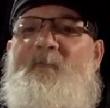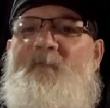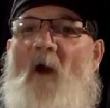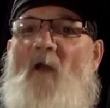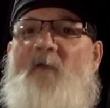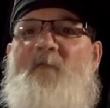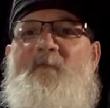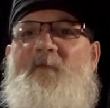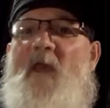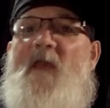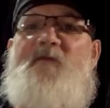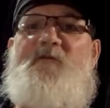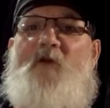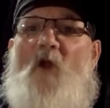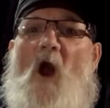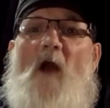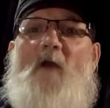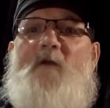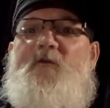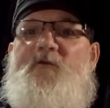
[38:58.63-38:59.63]
fuckface
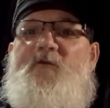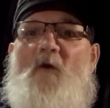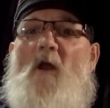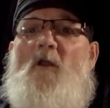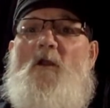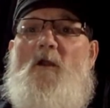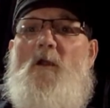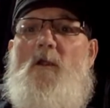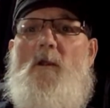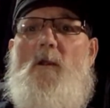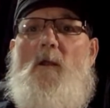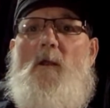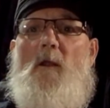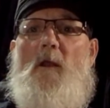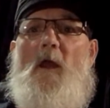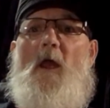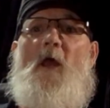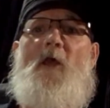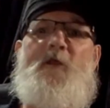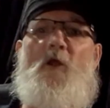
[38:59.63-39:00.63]
cocksucker.
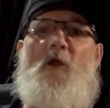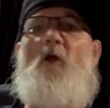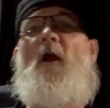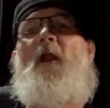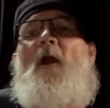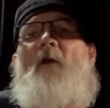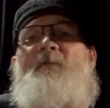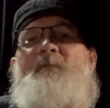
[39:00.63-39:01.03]
You're at a